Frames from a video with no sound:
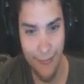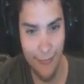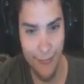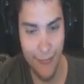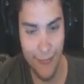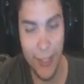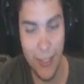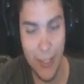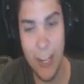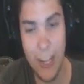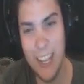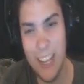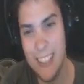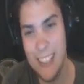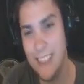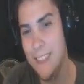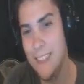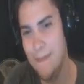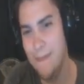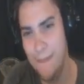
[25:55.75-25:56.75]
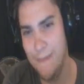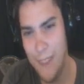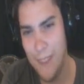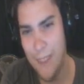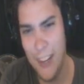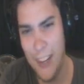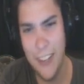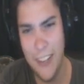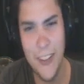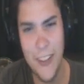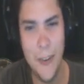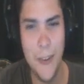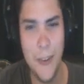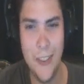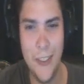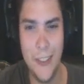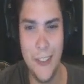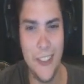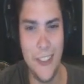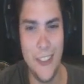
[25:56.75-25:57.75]
Yeah, I don't know what
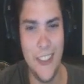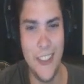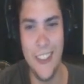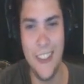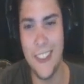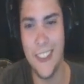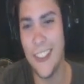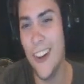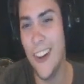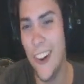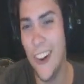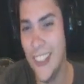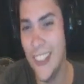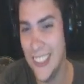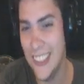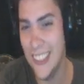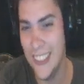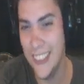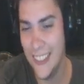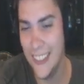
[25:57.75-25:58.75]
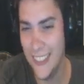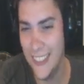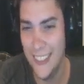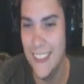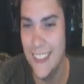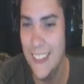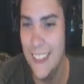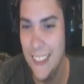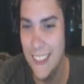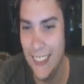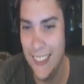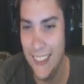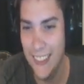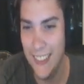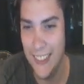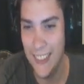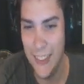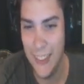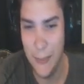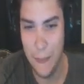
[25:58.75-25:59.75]
those things are called.
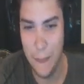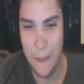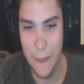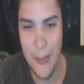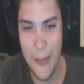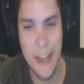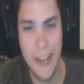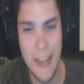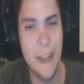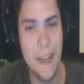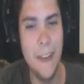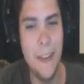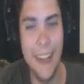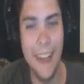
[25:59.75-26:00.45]
Anyway,